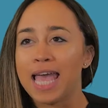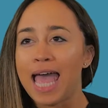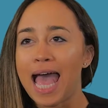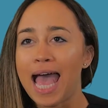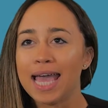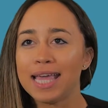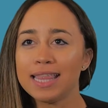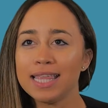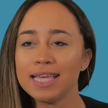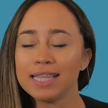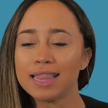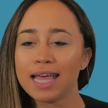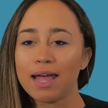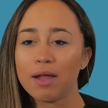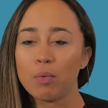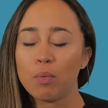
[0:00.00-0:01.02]
I think
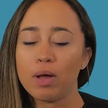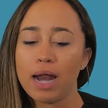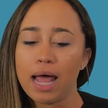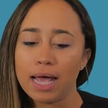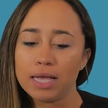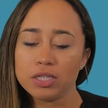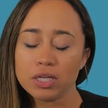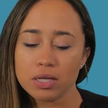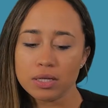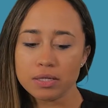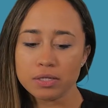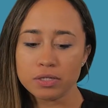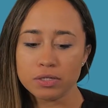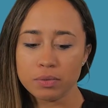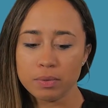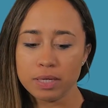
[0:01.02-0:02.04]
that what IGEL
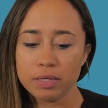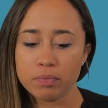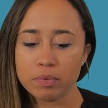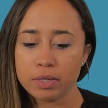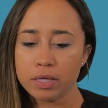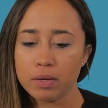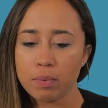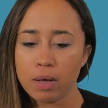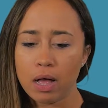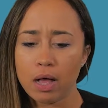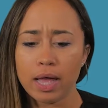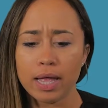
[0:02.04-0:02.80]
is doing really well,